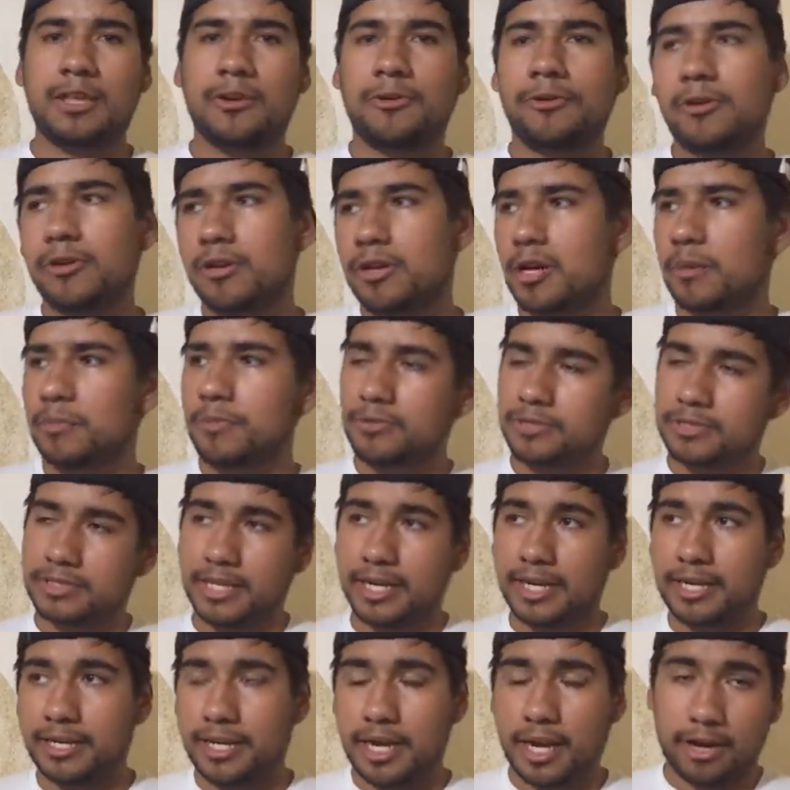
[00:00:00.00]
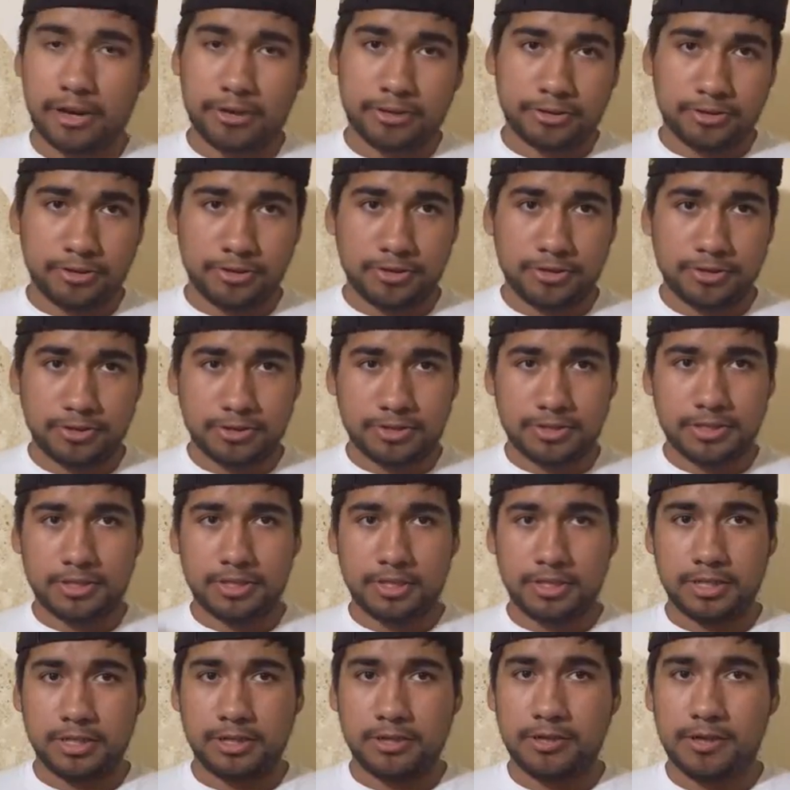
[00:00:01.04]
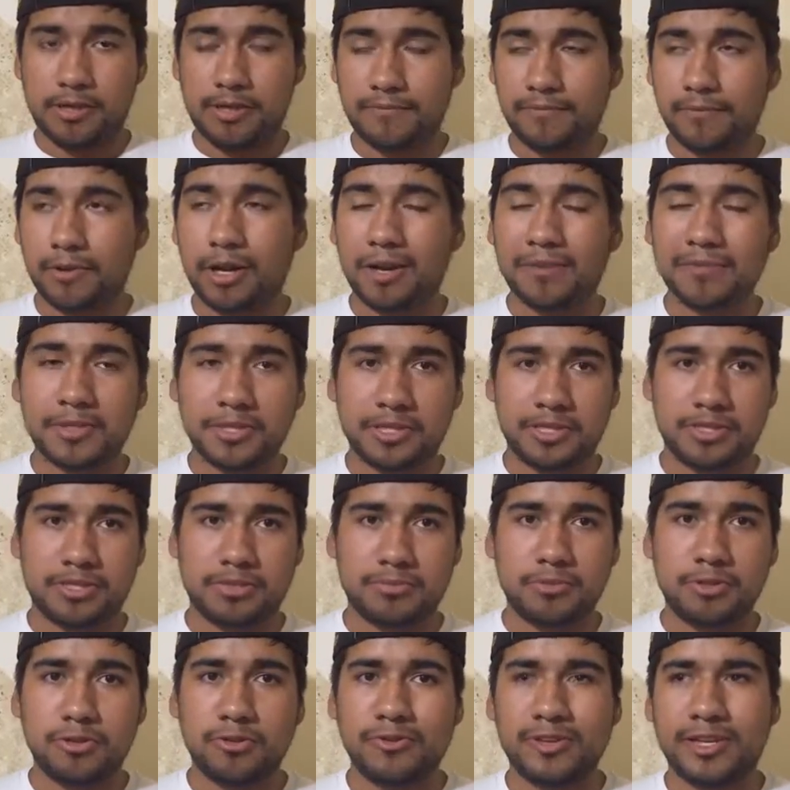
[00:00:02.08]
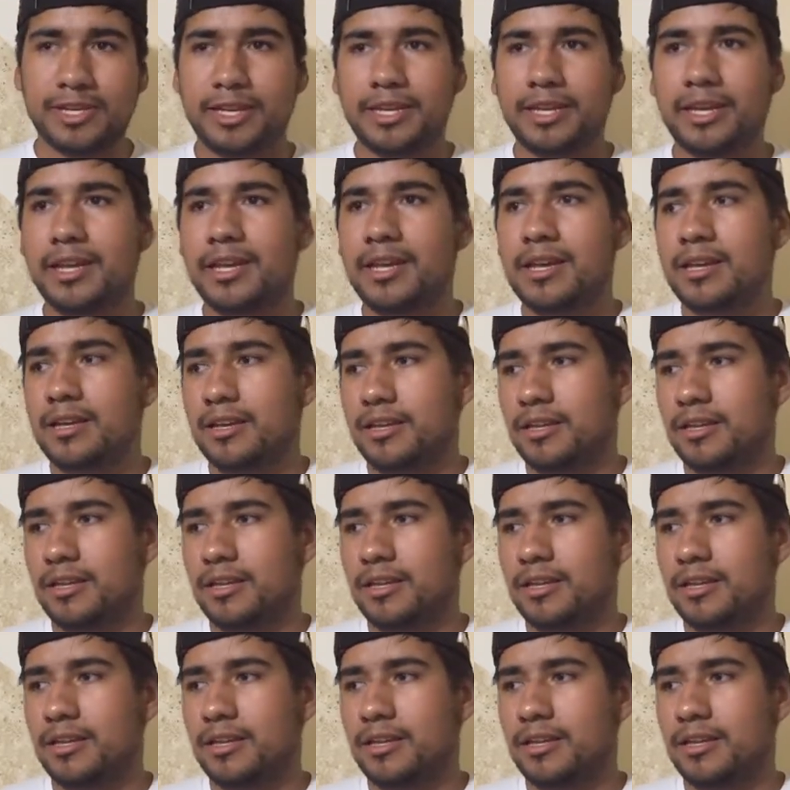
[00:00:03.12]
There were a couple side characters, involved in this movie,